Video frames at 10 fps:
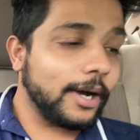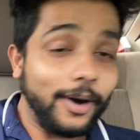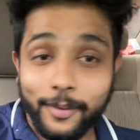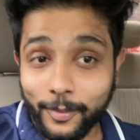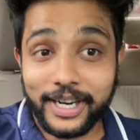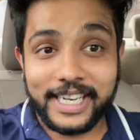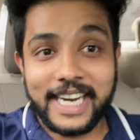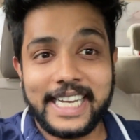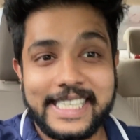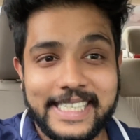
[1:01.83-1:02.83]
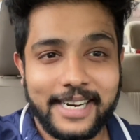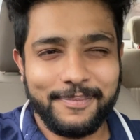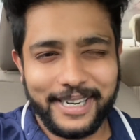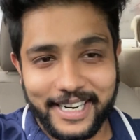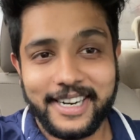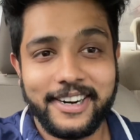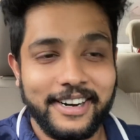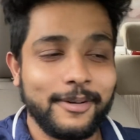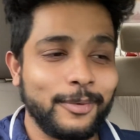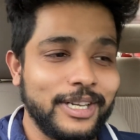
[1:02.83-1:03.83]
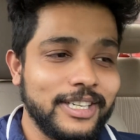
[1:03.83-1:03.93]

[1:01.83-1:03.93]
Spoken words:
very nice set, period correct wheels